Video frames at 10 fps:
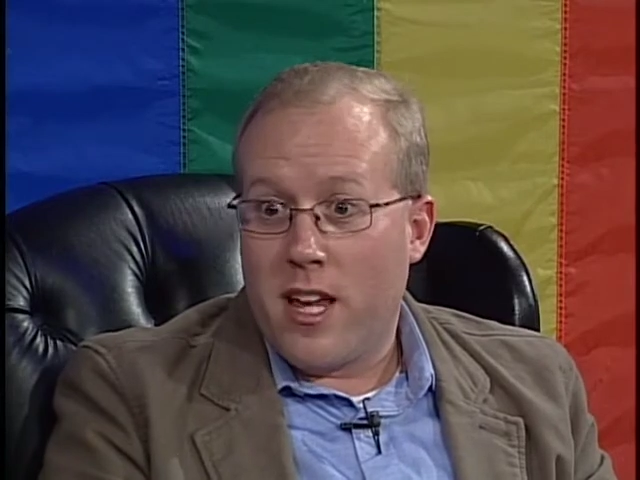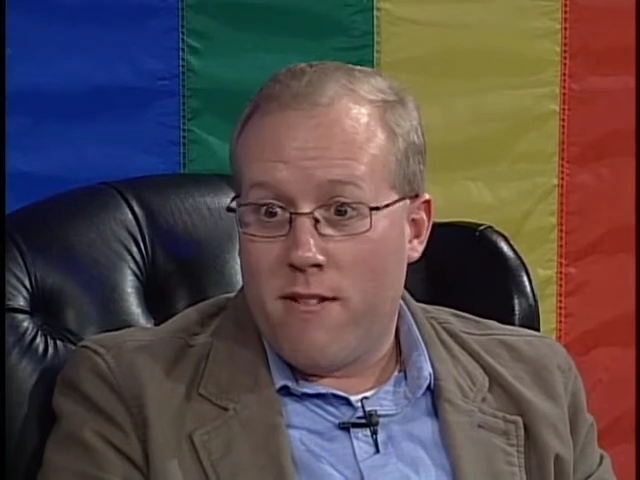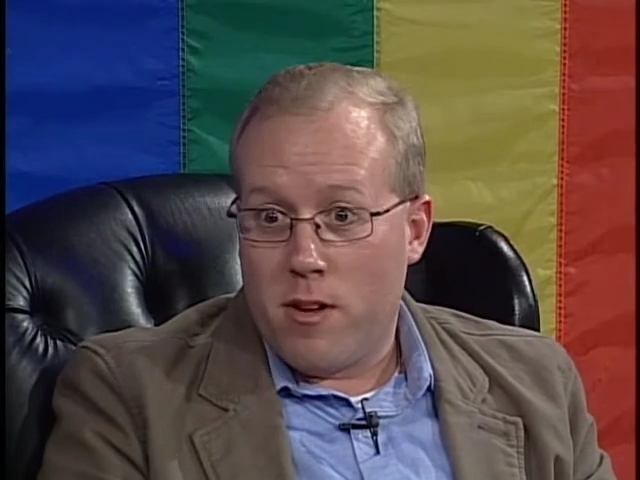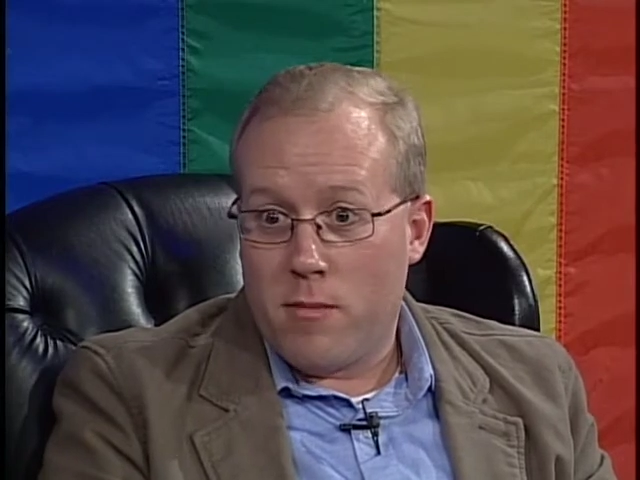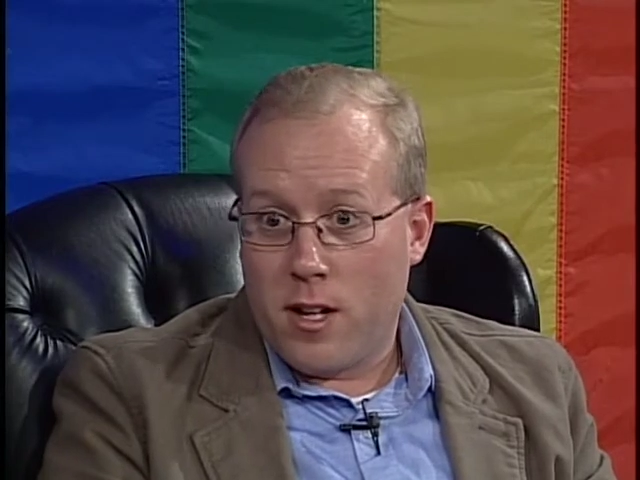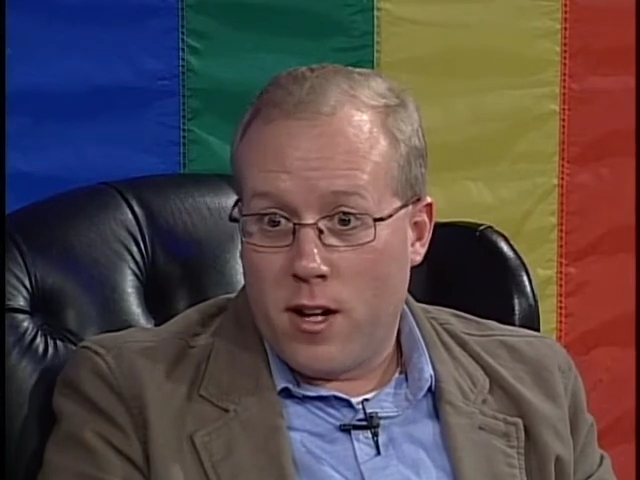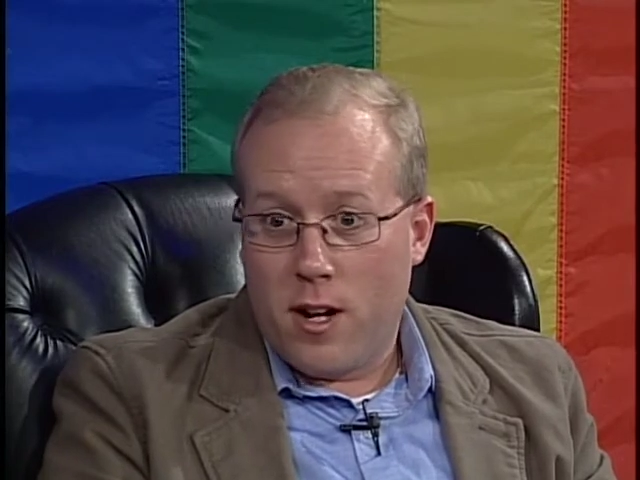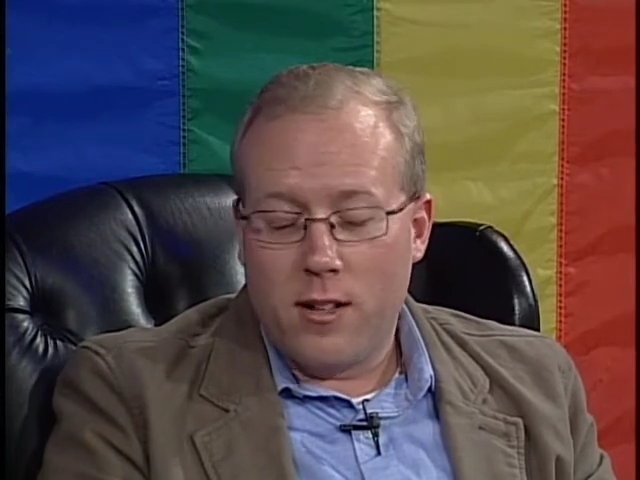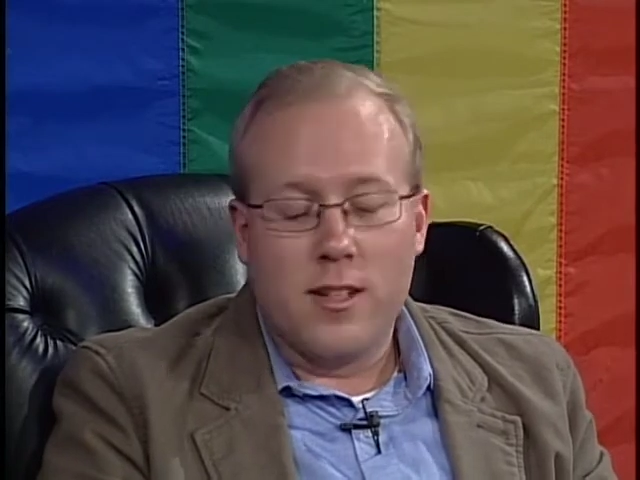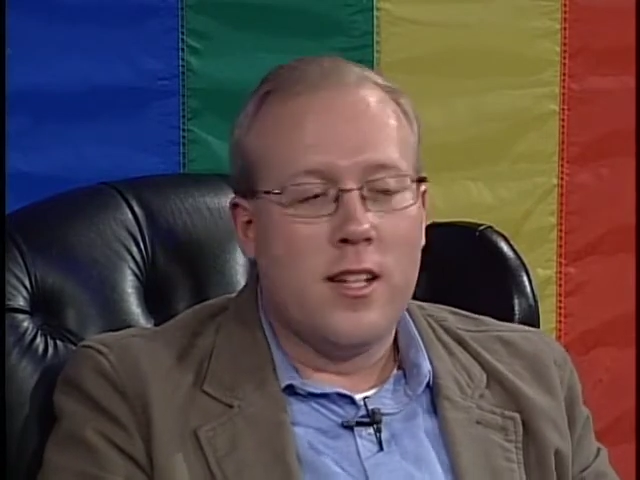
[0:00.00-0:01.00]
Give him a
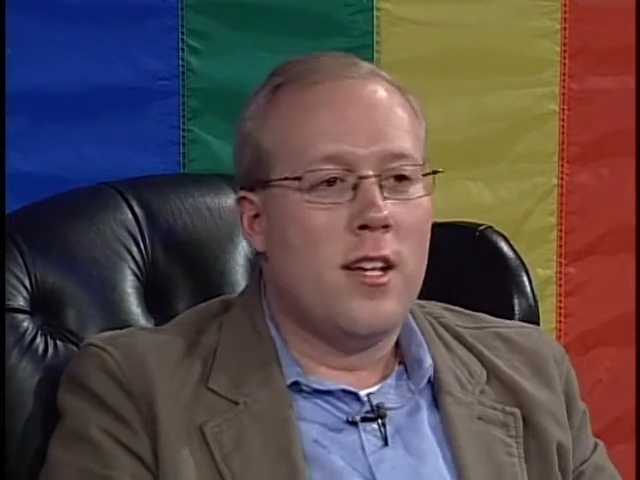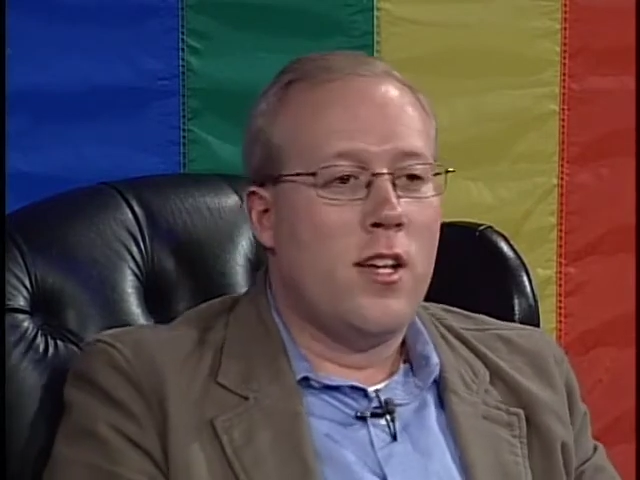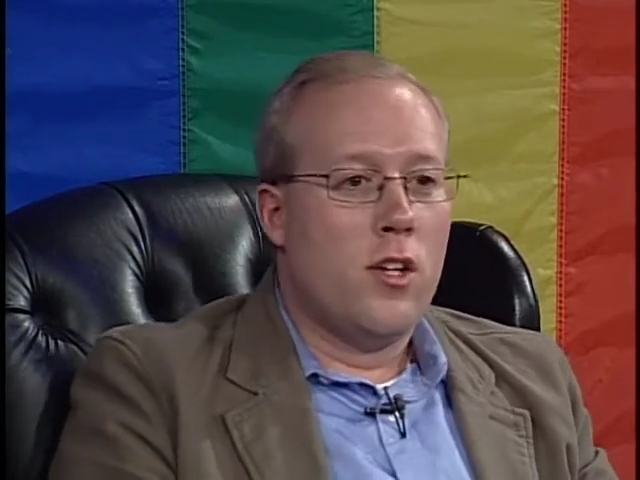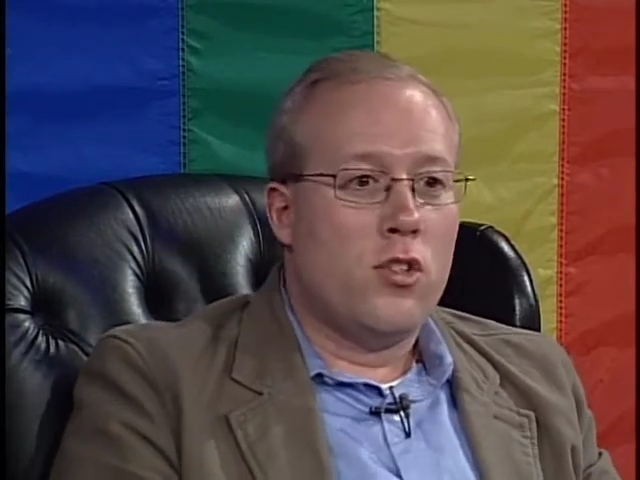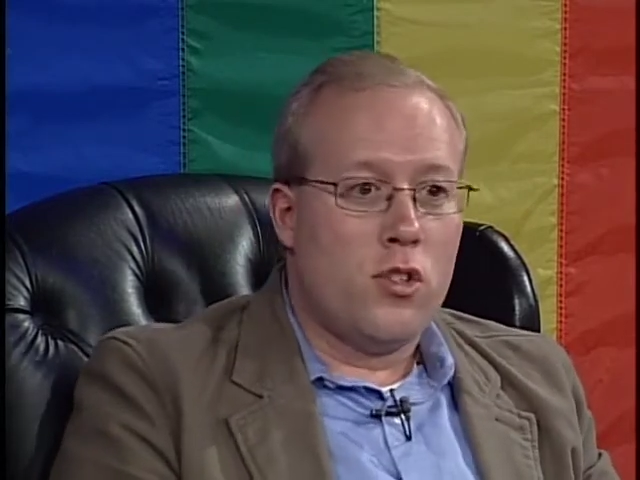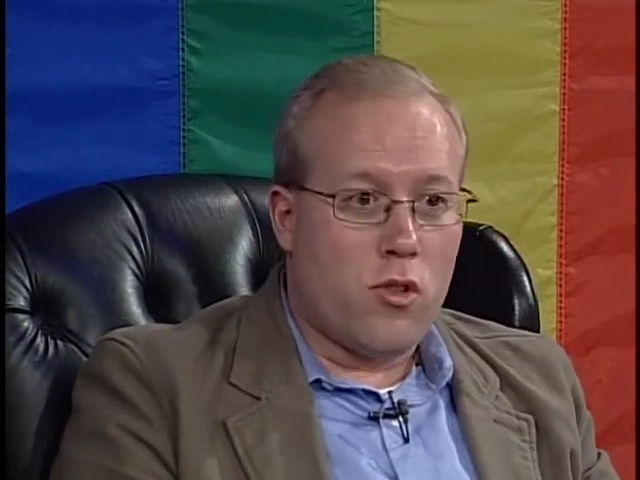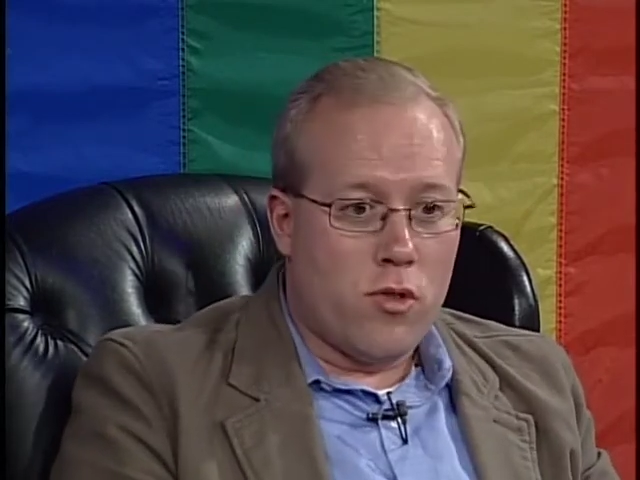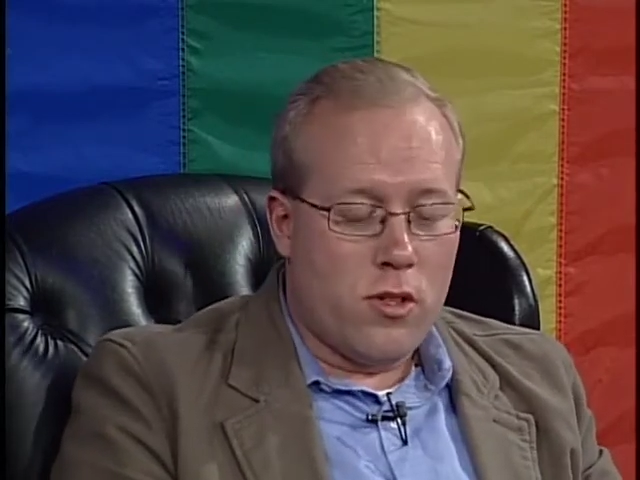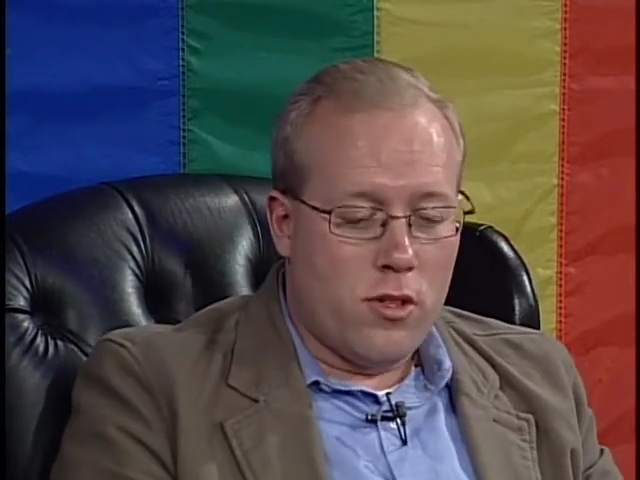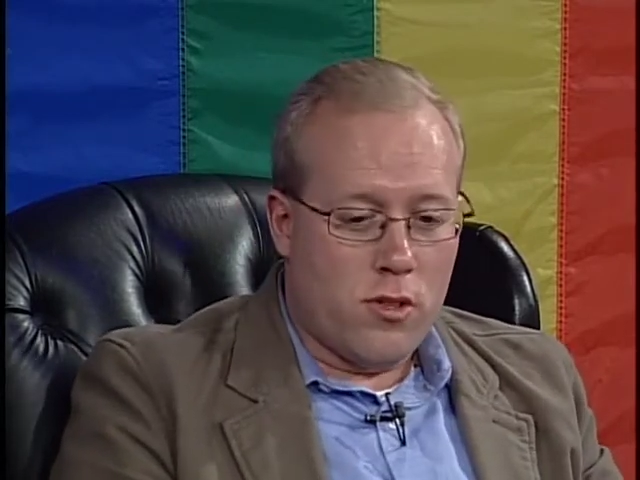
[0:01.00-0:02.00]
call.
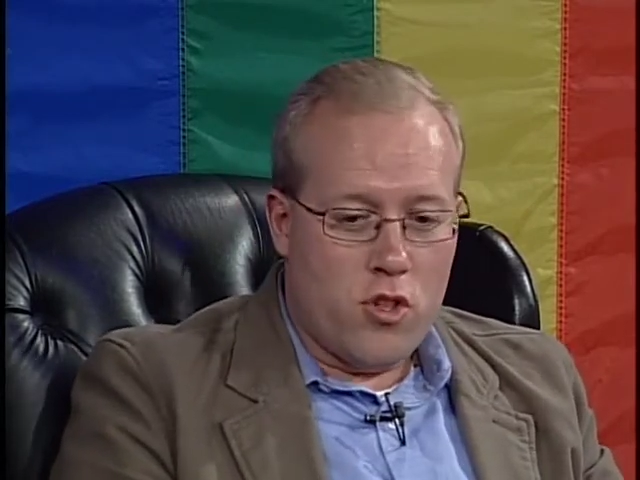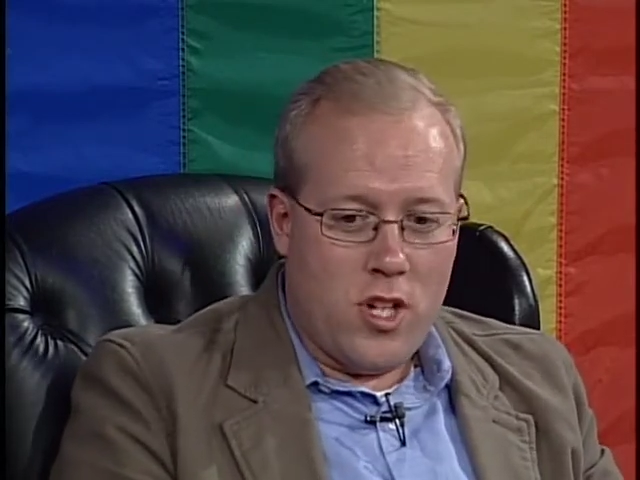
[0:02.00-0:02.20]
So